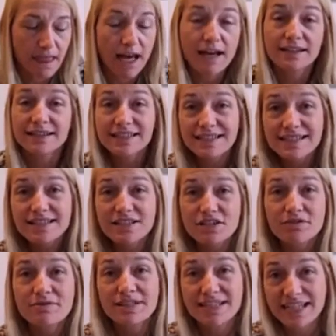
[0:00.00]
I listened
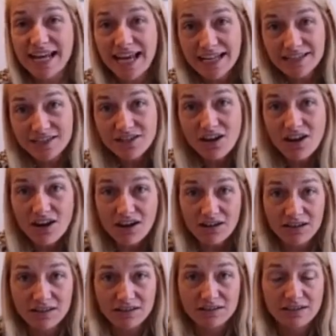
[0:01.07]
to a TED talk
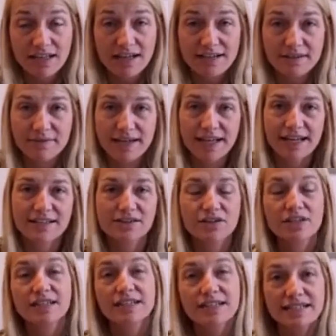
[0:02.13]
last week. I
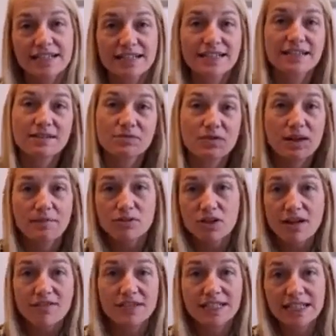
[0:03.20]
started listening to them while I'm
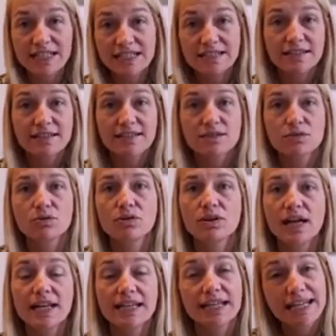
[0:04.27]
driving the kids to school,
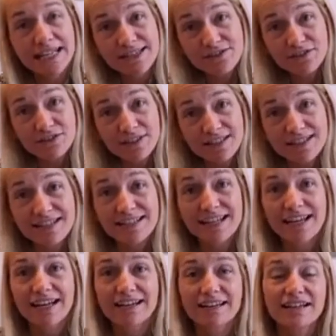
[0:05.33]
and the kids are
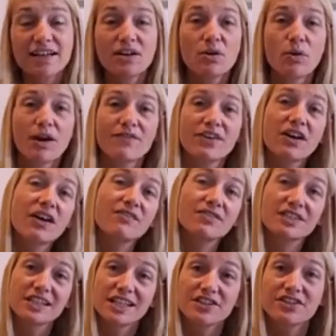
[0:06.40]
listening, and we're having
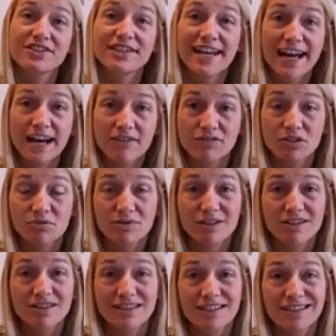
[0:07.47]
conversations
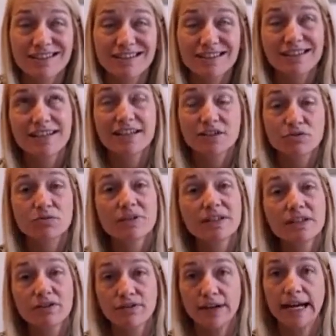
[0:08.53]
afterwards, and it's
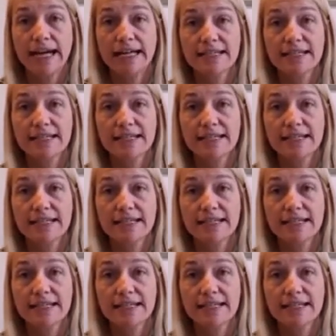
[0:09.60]
really great.